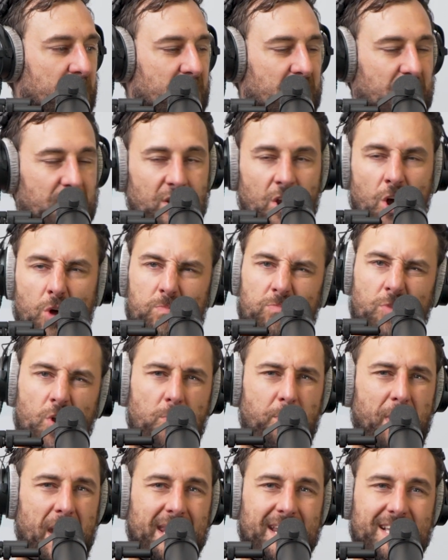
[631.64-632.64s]
no
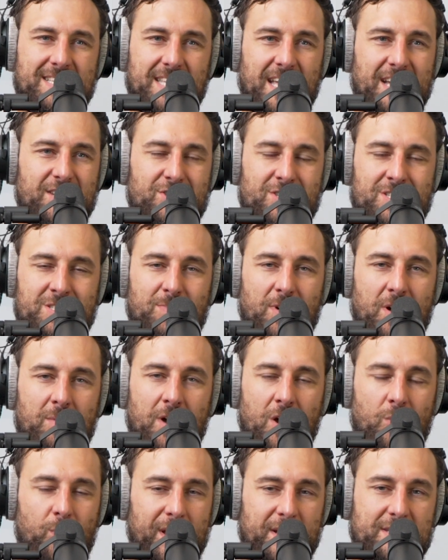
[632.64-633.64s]
panic stations by my
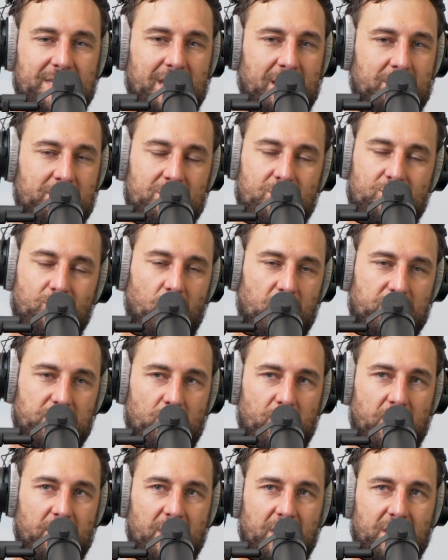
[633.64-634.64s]
weak teams
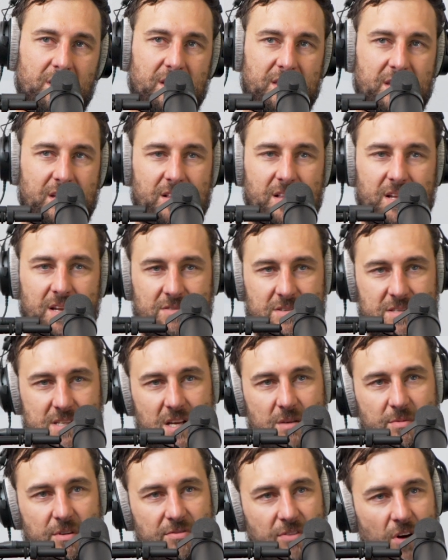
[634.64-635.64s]
whatsoever. I think Cleveland's going to
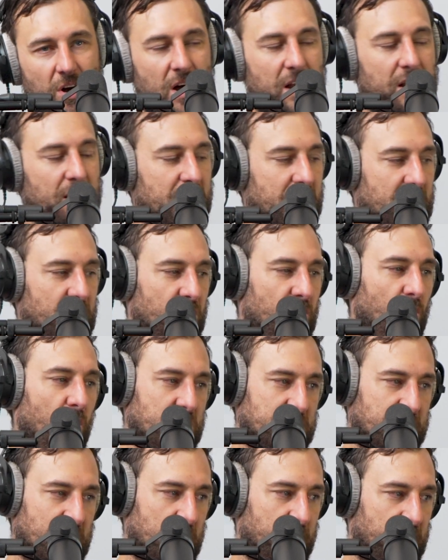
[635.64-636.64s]
be fine. I think New York's
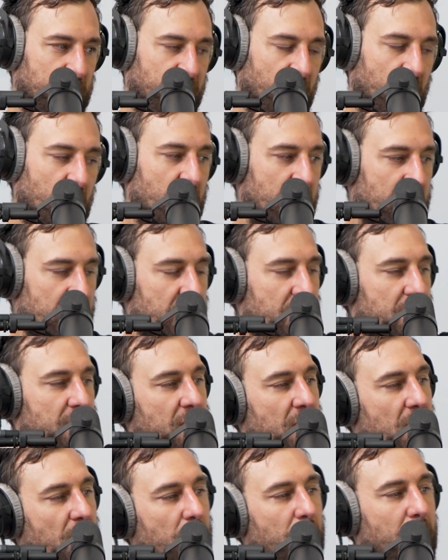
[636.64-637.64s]
going to be fine,
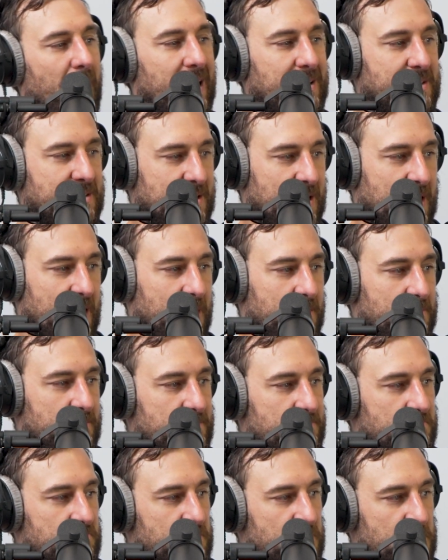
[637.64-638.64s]
but
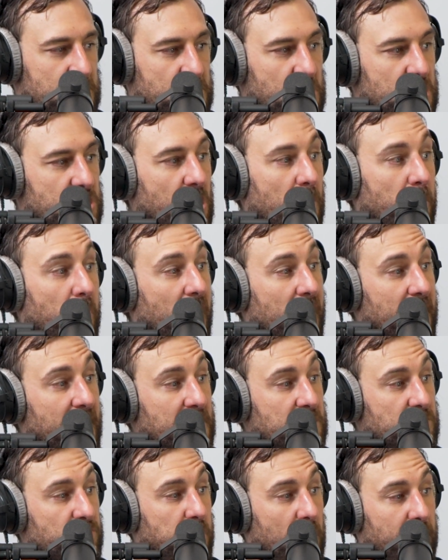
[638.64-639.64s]
just not playing as
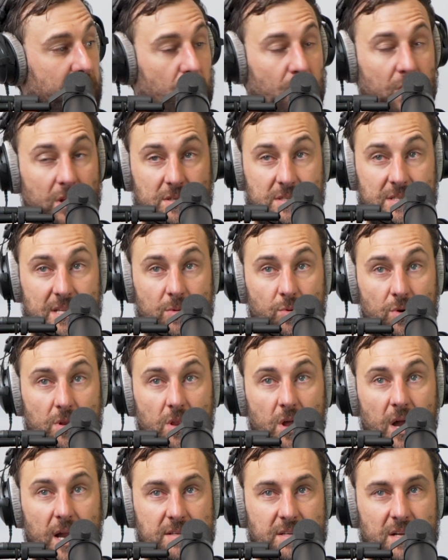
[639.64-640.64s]
probably well as they would have
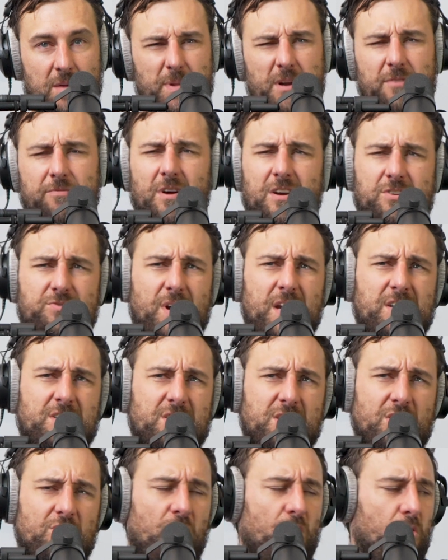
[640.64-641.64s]
liked. And a bit of frustration
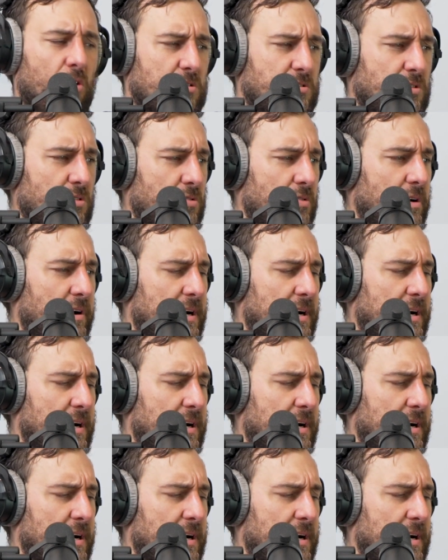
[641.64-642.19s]
in New York too.